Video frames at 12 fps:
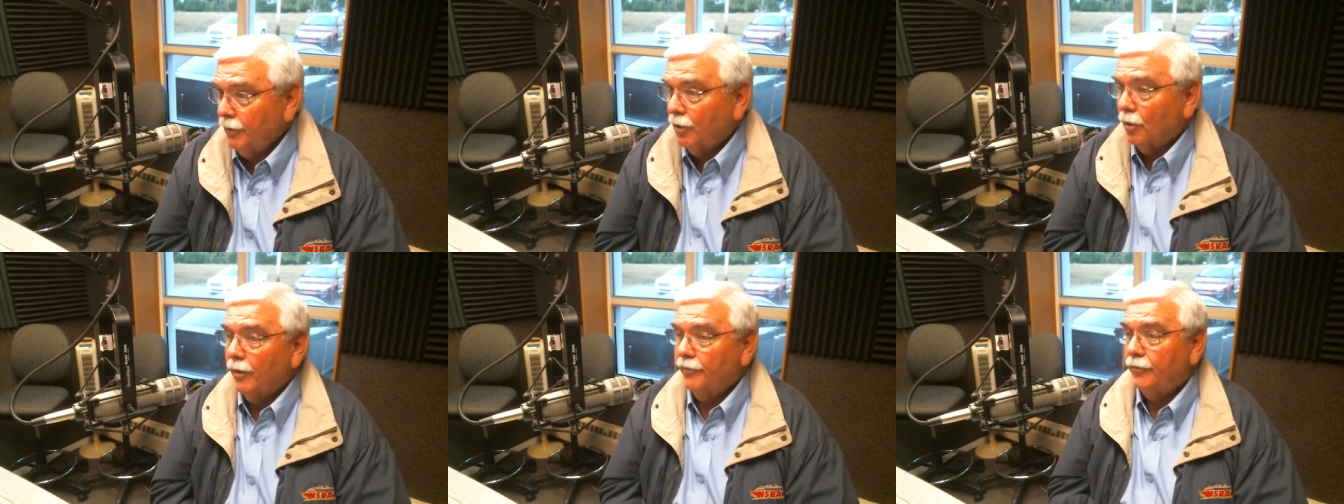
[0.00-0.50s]
You
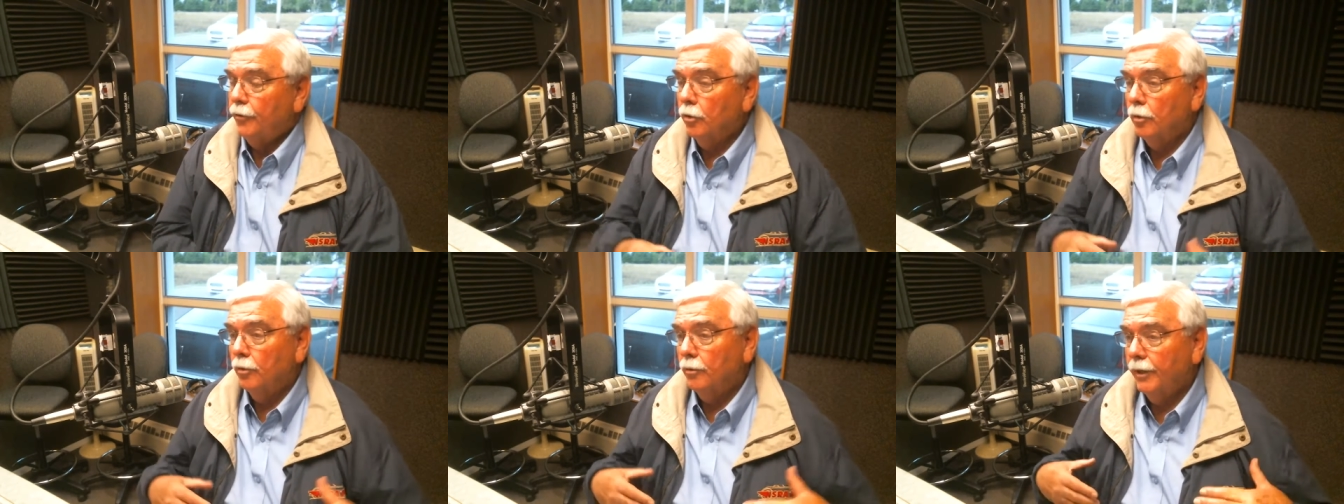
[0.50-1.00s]
know, if
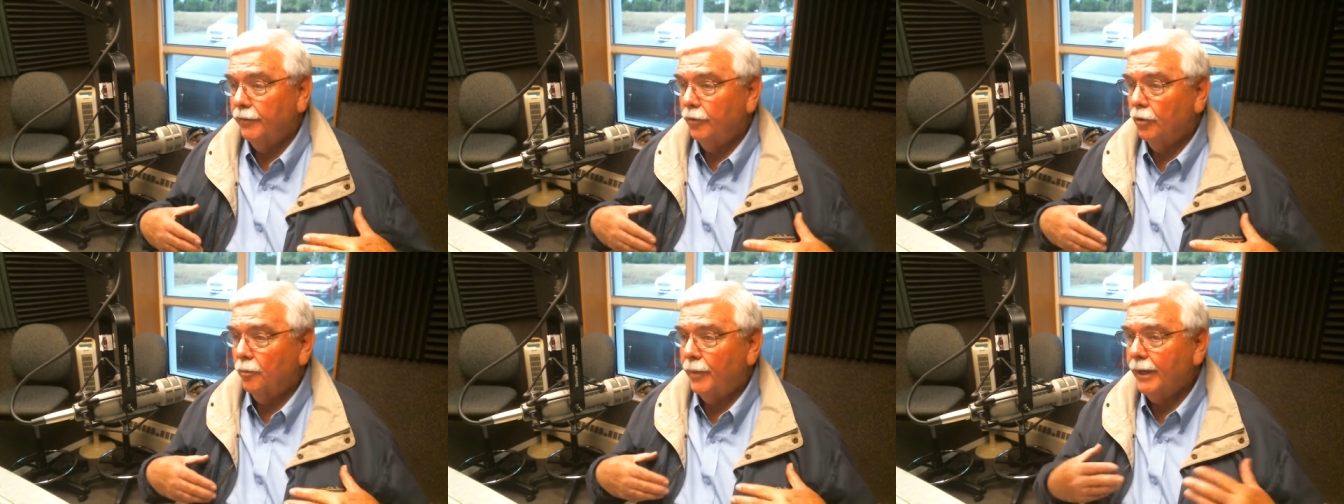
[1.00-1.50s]

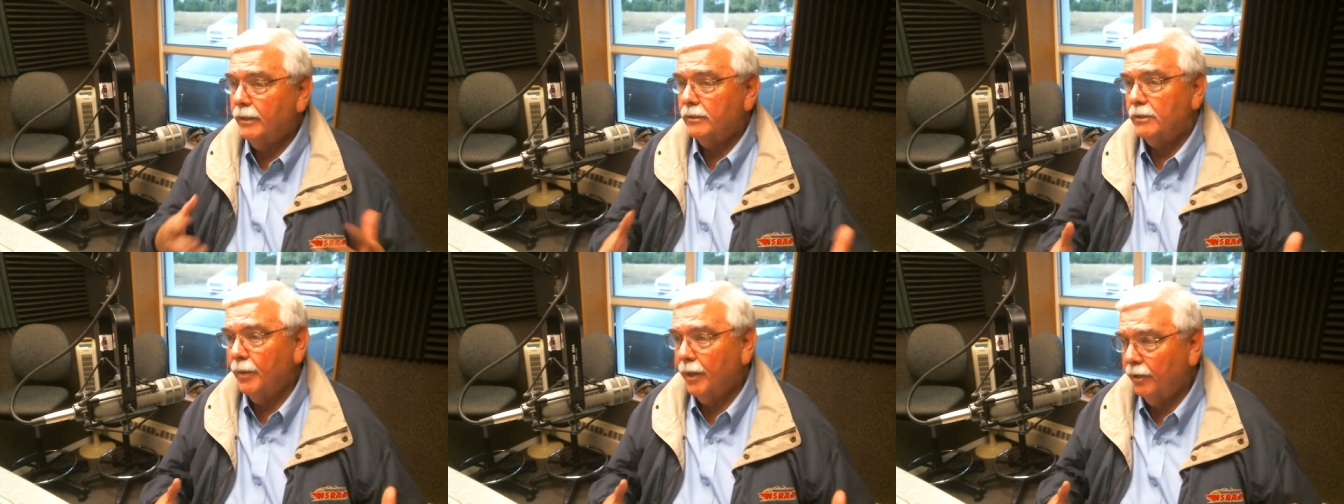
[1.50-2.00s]
you're paying
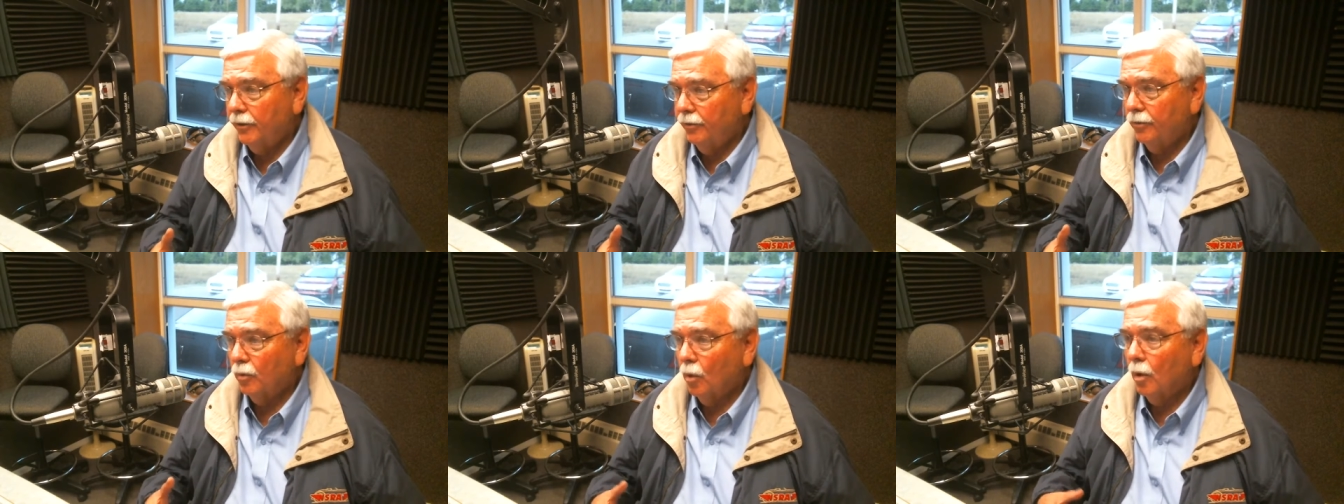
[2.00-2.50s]
somebody to
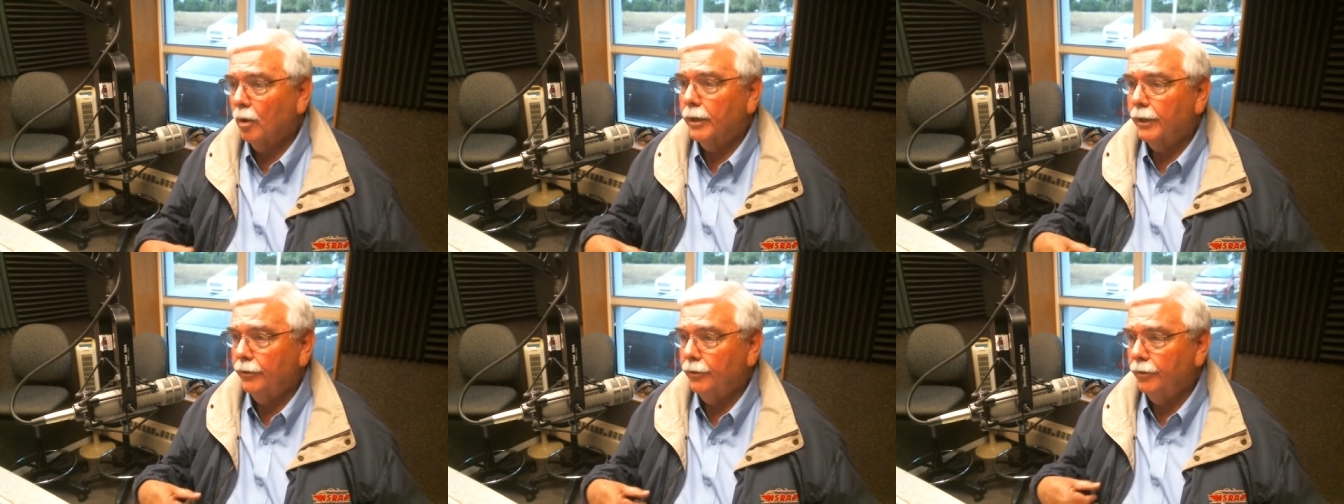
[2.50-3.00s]
do the work
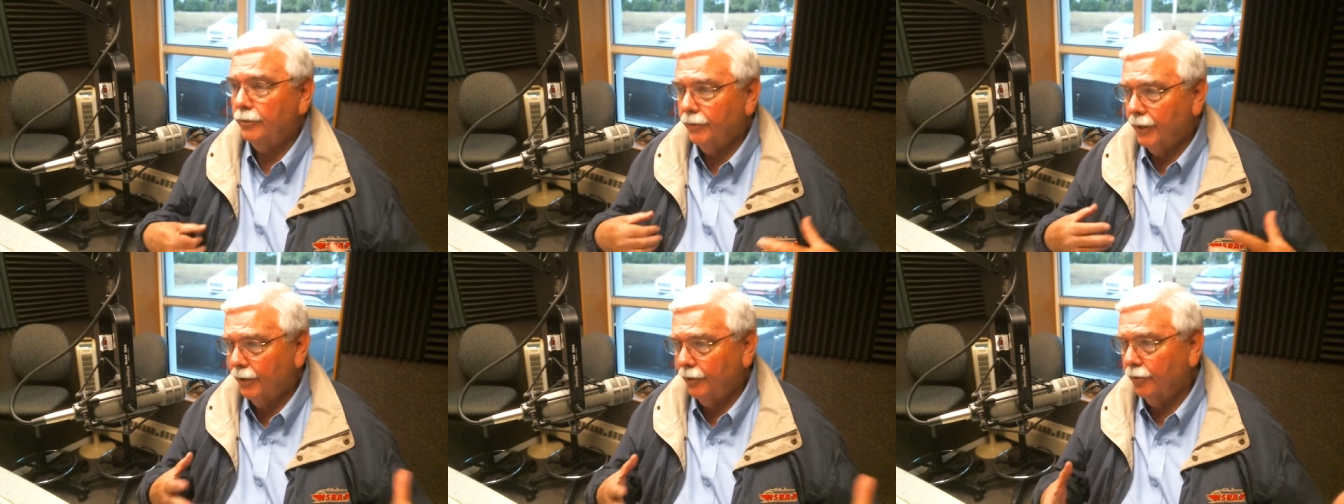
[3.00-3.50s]
and
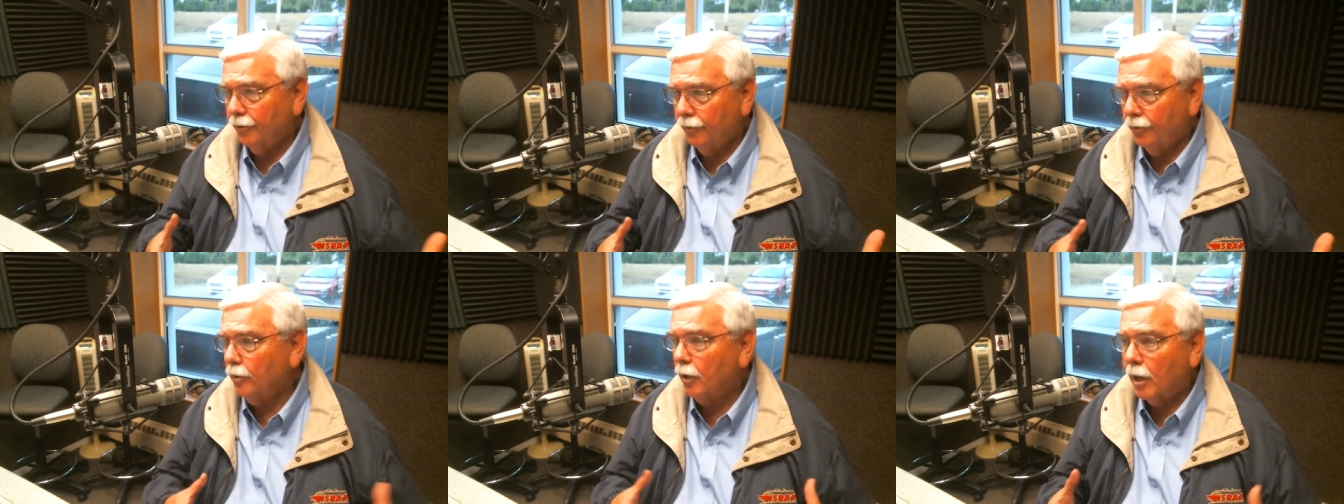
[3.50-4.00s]
you're
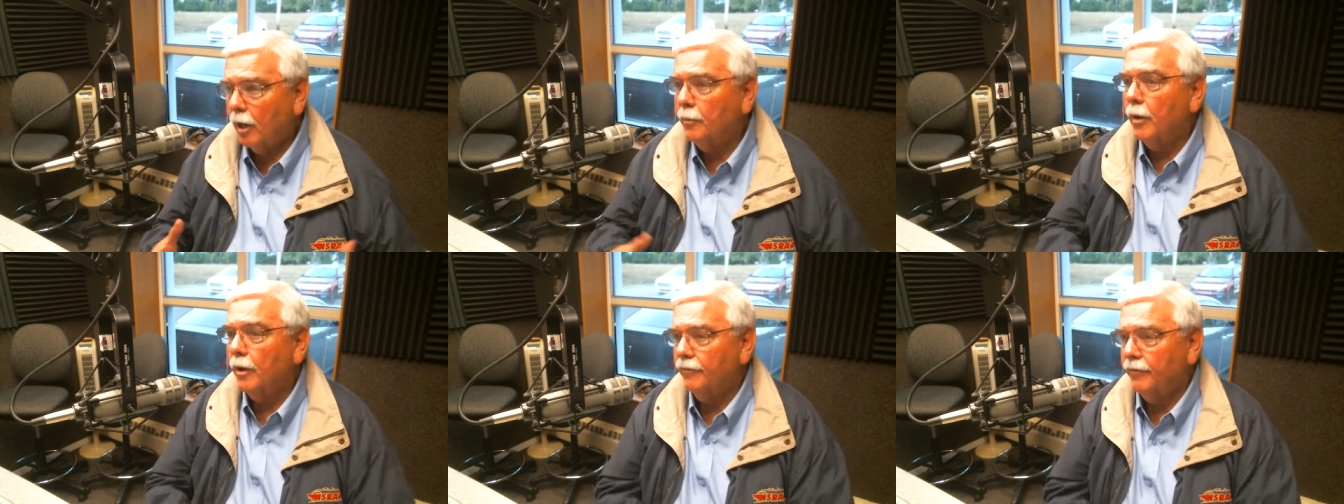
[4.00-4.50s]
doing a lot of
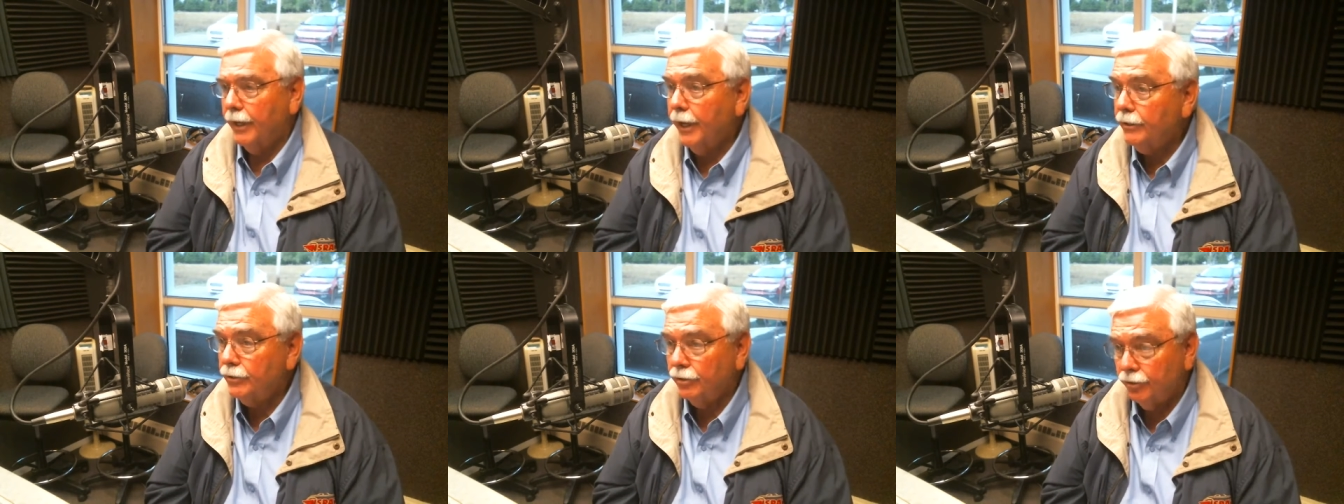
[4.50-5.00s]

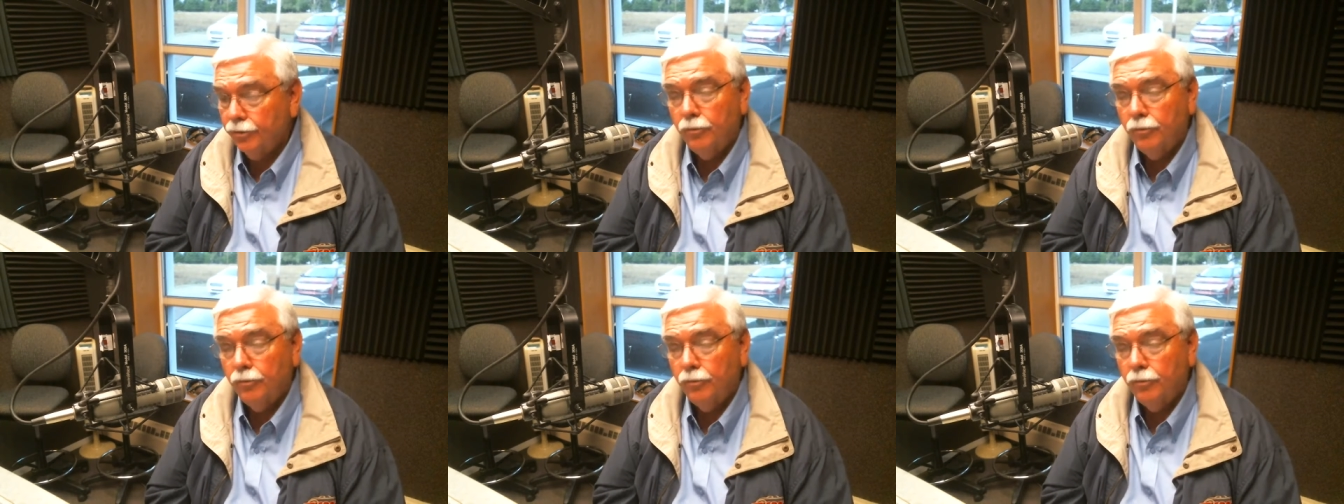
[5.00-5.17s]
modifications,